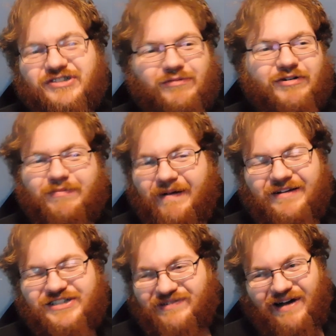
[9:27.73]
so we're
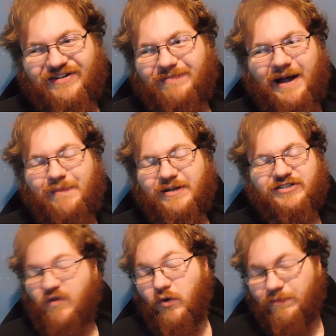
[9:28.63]
surrounded by a bunch
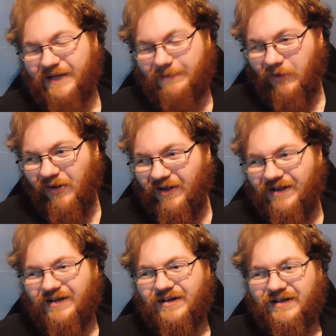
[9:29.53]
of old people.
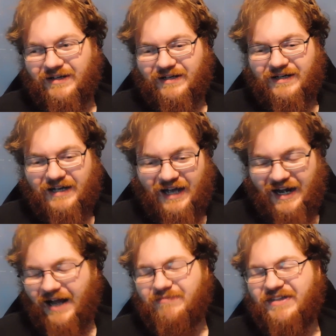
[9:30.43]

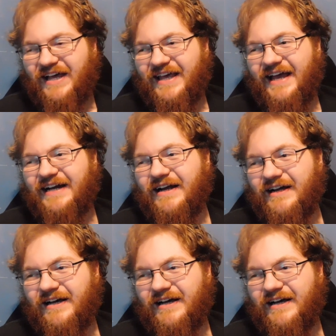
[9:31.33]
And I'm thinking,